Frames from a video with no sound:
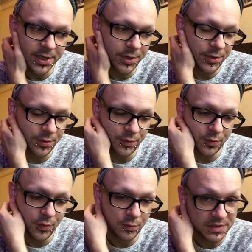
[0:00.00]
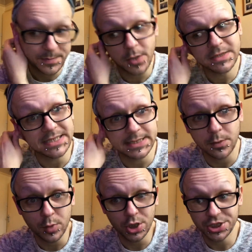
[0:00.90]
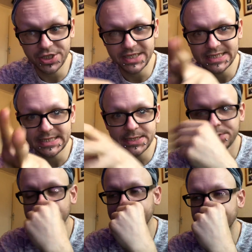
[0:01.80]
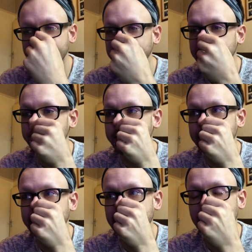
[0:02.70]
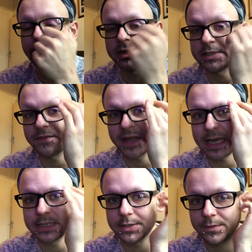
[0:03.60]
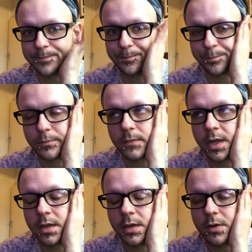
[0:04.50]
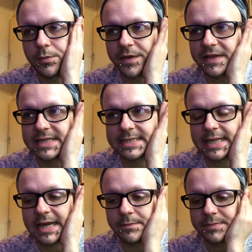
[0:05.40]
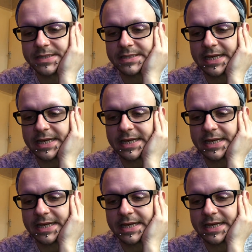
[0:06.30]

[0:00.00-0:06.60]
who was posing as a watcher and secretly trying to drain the inhabitants of the castle while they slept.